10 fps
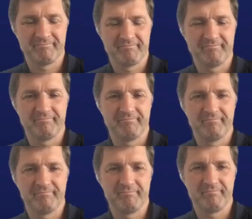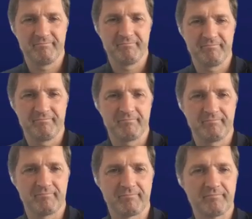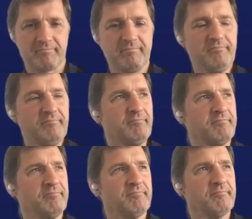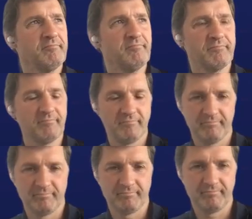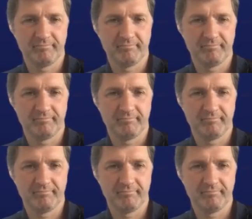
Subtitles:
(silent)